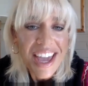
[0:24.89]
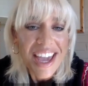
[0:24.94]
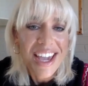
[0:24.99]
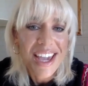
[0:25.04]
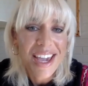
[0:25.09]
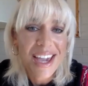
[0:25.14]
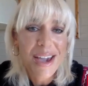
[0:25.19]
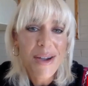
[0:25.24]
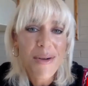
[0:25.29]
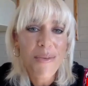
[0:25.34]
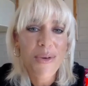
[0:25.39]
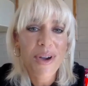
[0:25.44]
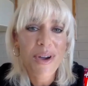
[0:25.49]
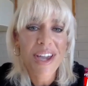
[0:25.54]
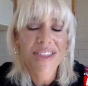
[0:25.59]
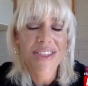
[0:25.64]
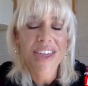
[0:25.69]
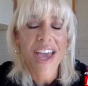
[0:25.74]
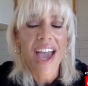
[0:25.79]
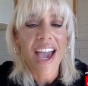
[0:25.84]
here
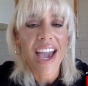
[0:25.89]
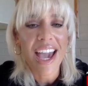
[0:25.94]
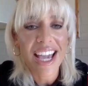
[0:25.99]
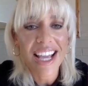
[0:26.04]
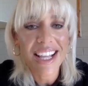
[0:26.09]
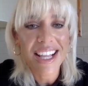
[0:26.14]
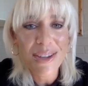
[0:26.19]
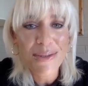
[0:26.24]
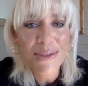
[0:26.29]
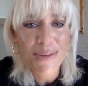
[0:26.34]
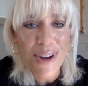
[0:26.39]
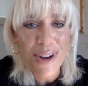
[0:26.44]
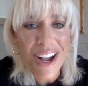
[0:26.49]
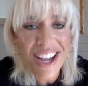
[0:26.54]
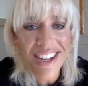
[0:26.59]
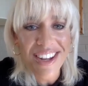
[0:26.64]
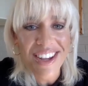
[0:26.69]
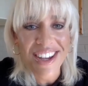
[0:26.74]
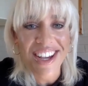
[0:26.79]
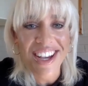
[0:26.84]
with Haley
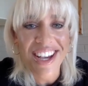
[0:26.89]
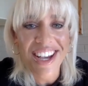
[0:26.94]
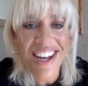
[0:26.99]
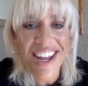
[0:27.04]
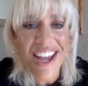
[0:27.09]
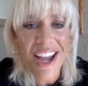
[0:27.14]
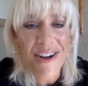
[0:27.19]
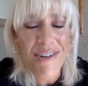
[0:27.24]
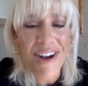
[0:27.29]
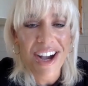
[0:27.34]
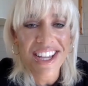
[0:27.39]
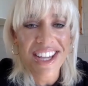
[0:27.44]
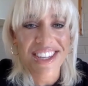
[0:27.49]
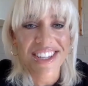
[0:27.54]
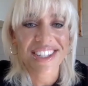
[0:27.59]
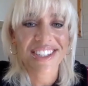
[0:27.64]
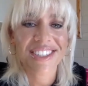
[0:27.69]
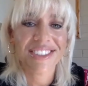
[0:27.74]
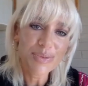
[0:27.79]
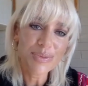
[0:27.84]
Reinhart. How are
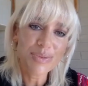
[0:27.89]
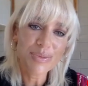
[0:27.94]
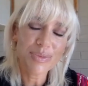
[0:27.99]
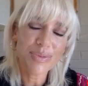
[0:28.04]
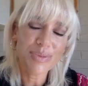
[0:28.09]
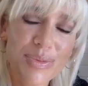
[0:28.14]
you? I'm